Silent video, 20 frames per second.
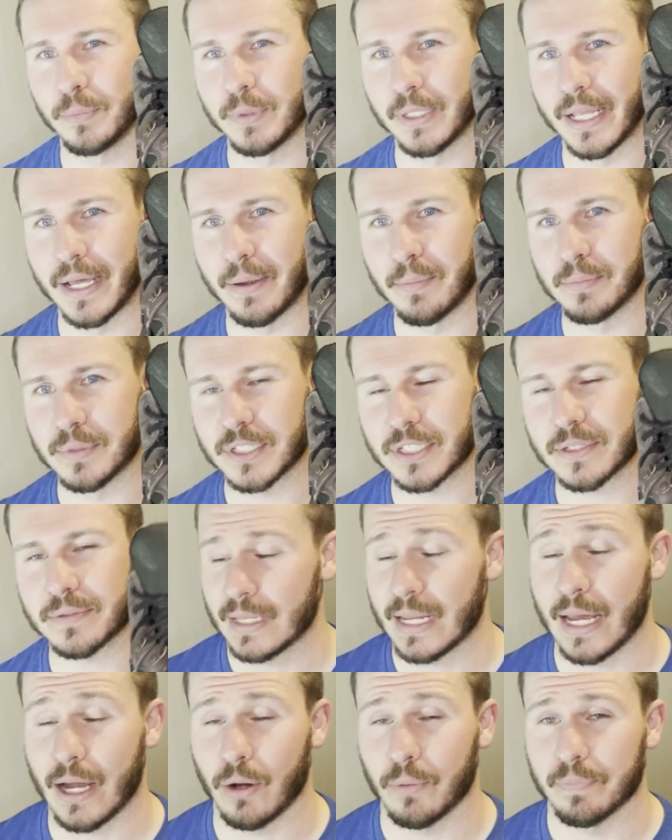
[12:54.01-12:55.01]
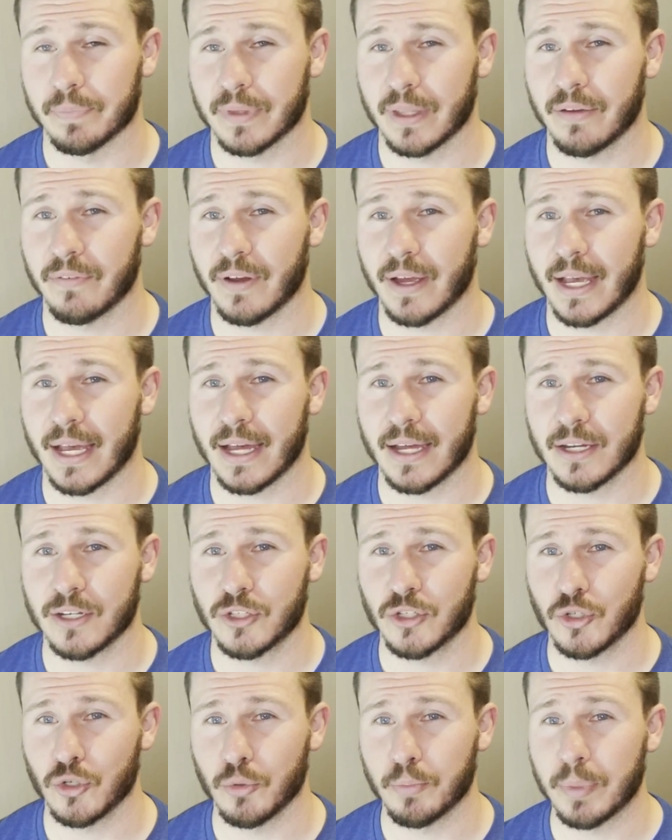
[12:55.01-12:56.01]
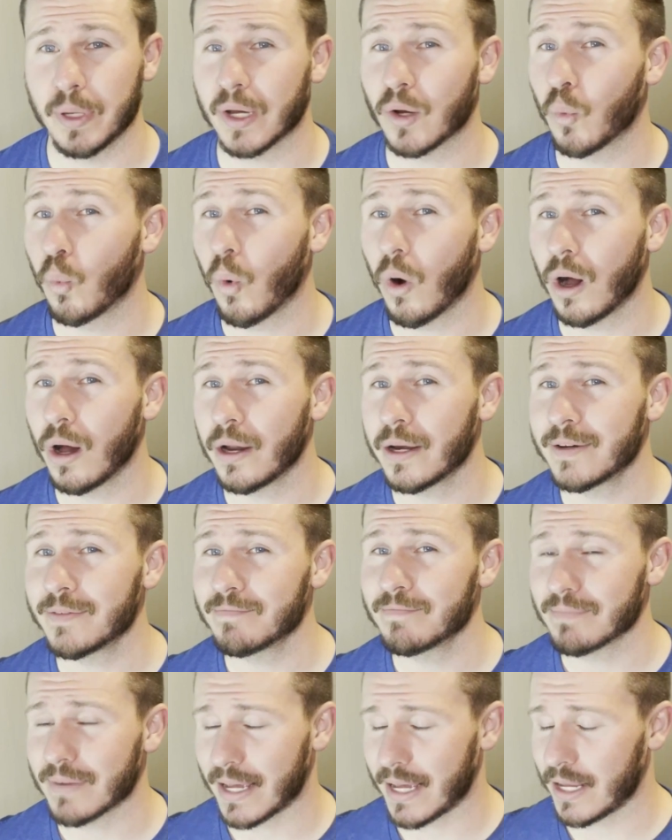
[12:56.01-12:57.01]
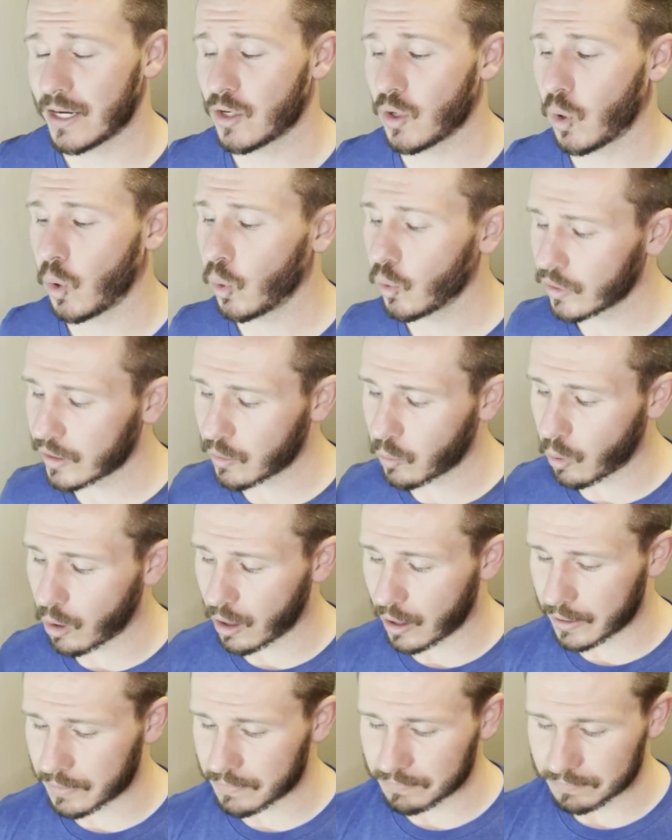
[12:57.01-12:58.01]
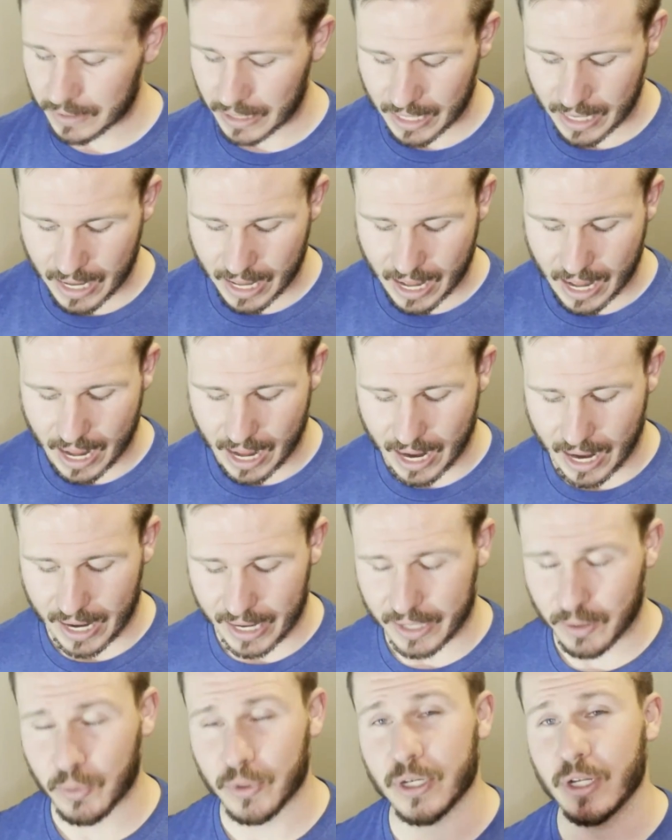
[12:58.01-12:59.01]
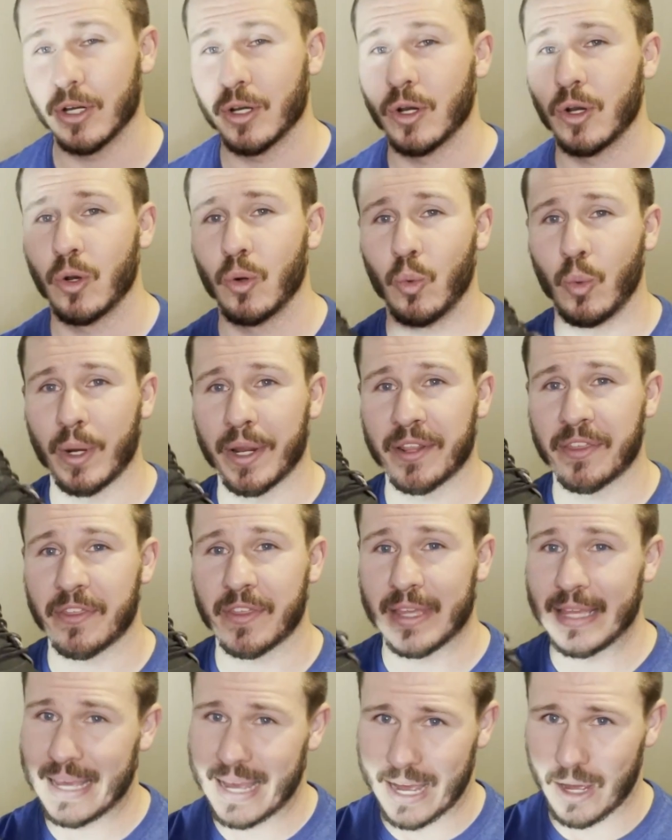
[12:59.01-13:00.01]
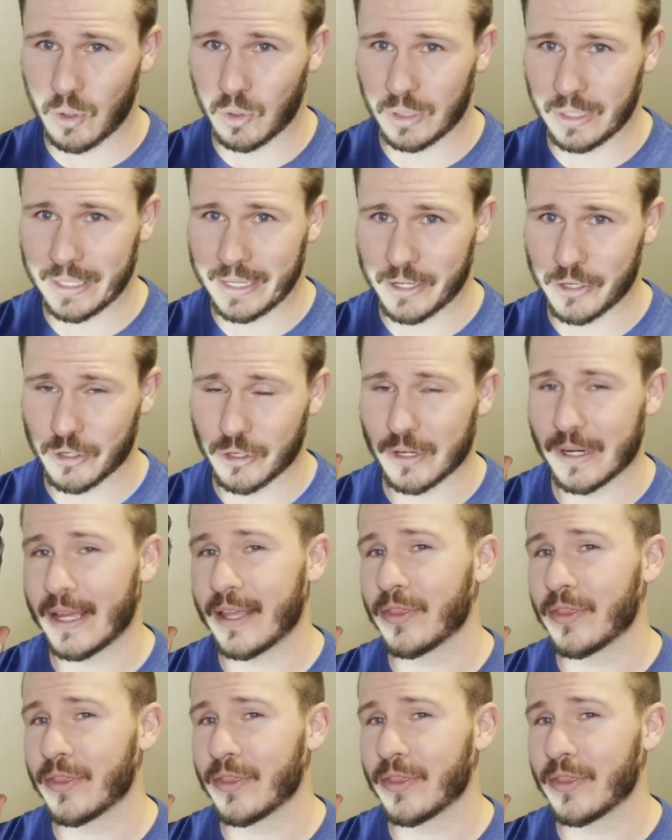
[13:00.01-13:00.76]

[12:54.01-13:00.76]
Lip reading: Lems. Now, if I had to pick one and only one, I would go with the Outlander, and